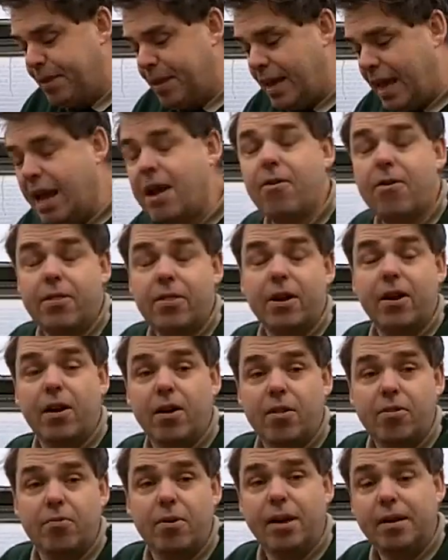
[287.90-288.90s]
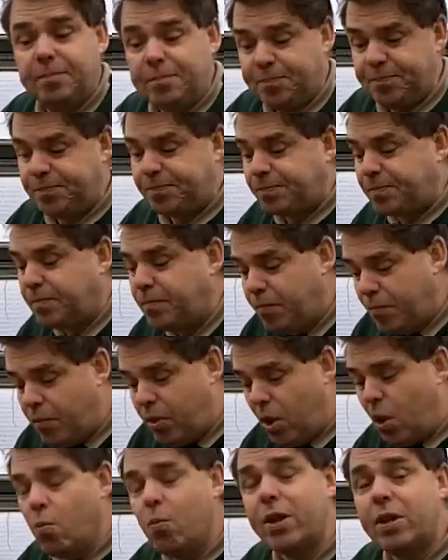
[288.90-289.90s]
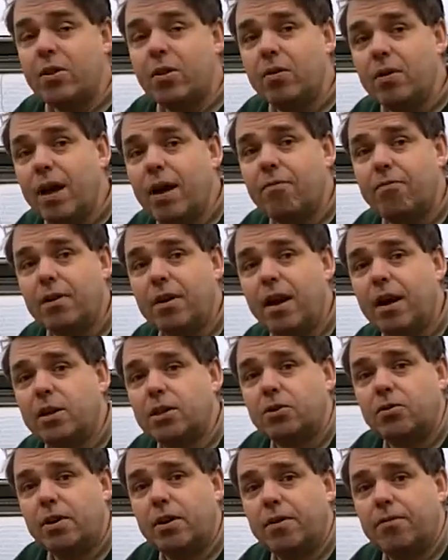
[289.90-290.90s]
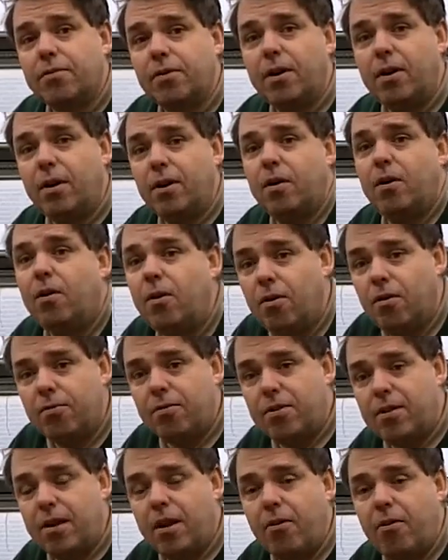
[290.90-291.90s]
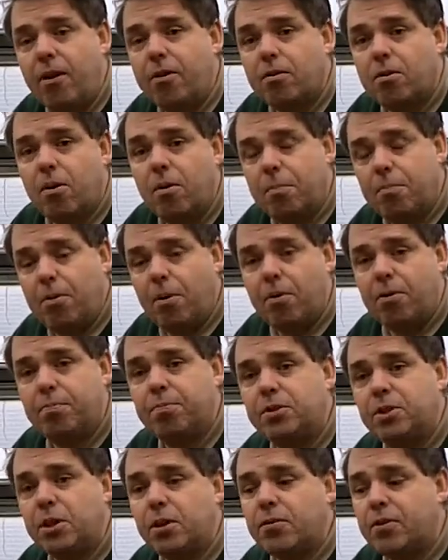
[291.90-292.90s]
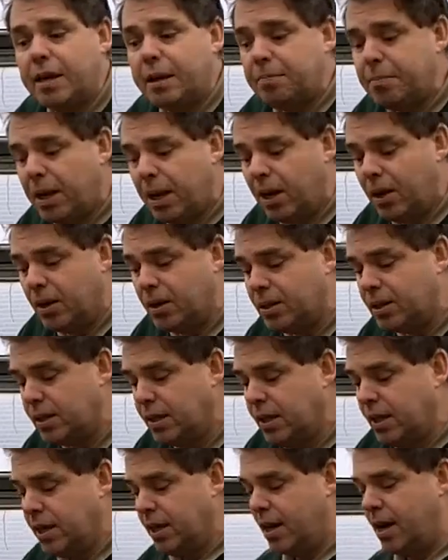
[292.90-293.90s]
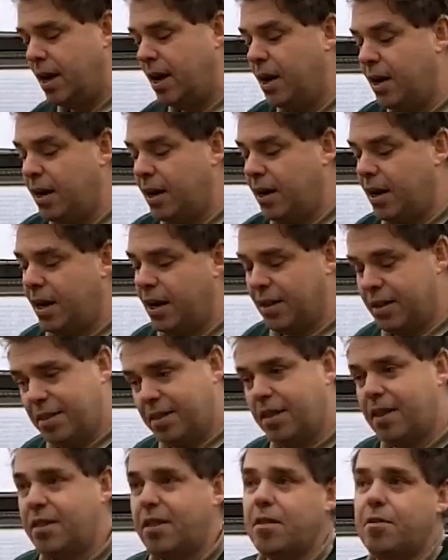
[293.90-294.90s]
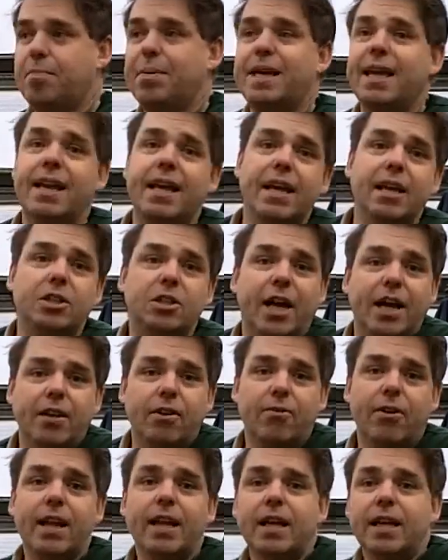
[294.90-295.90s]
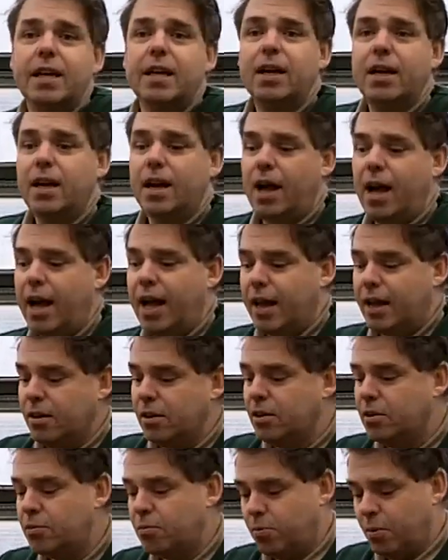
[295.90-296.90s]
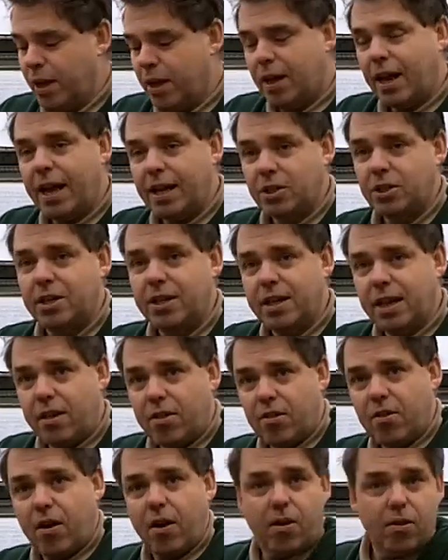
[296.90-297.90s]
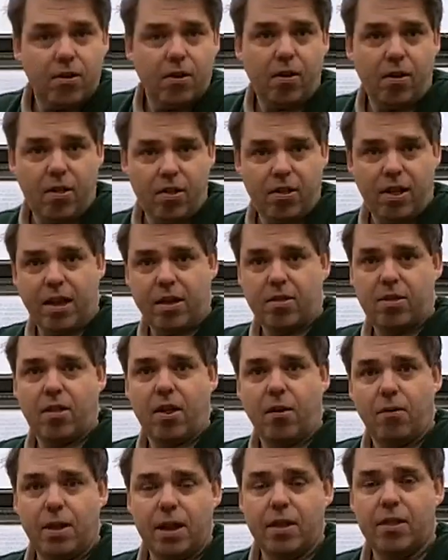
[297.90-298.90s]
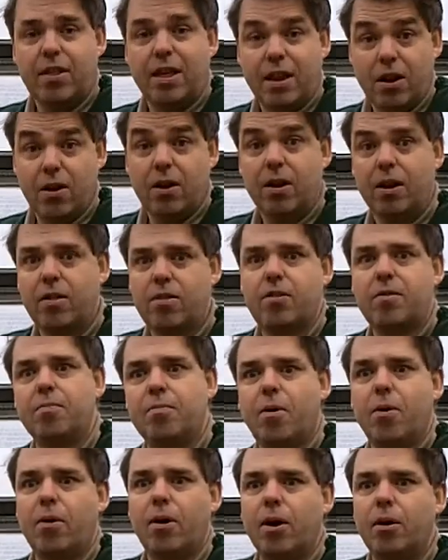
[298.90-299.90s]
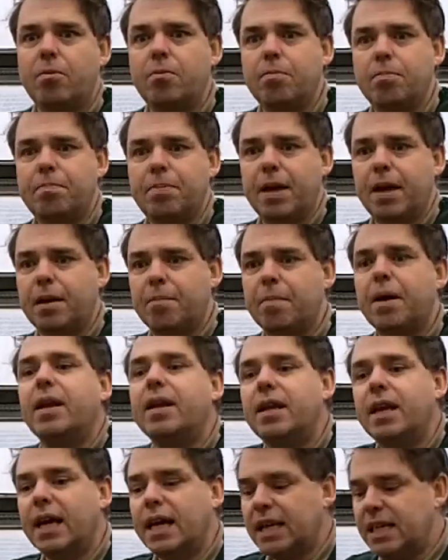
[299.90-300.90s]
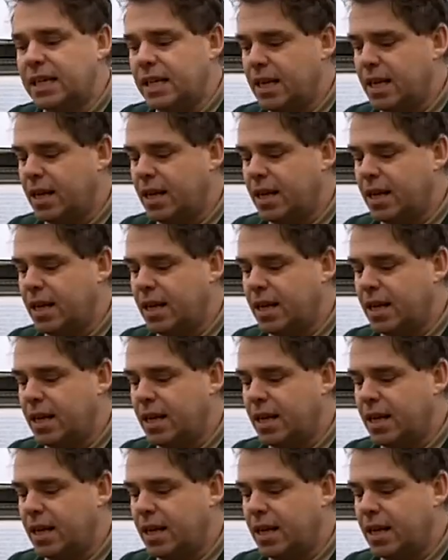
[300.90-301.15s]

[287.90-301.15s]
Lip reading: Here on the nursery, we do have the luxury of obviously our own compost producing plant. This is the beginning of January. and we're actually going to start our seed sowings in earnest tomorrow, being Monday.